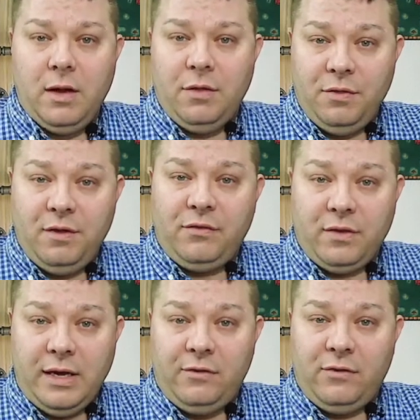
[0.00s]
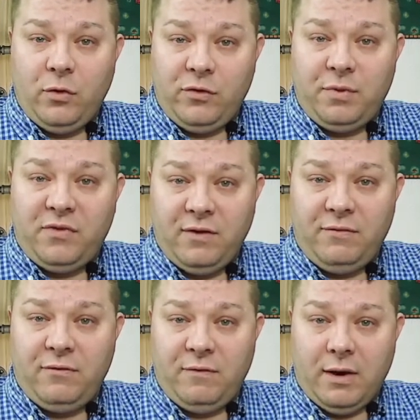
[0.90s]
This leads to a
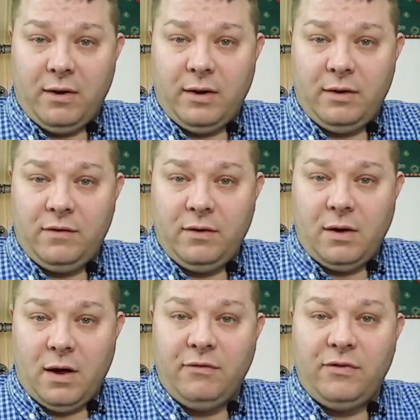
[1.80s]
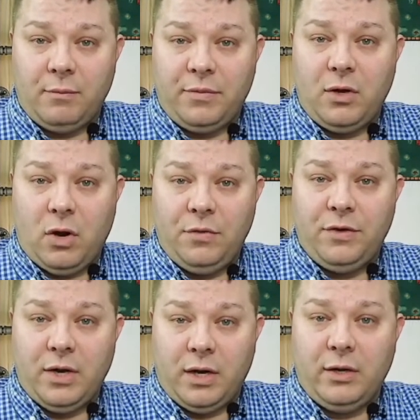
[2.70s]
specific variant of something called the
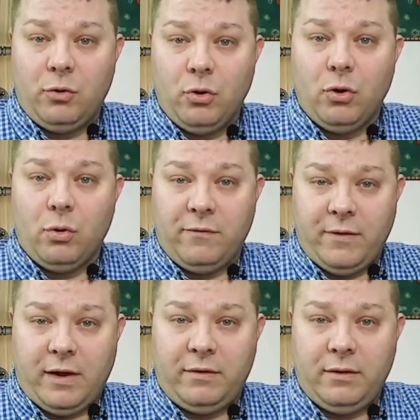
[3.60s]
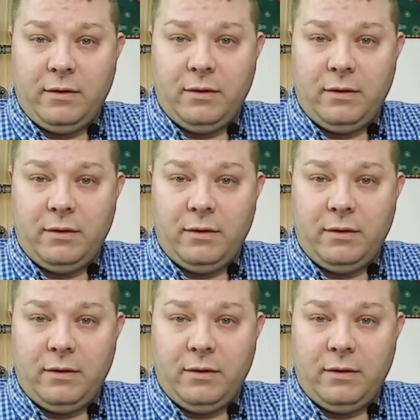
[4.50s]
Dunning-Kruger Effect.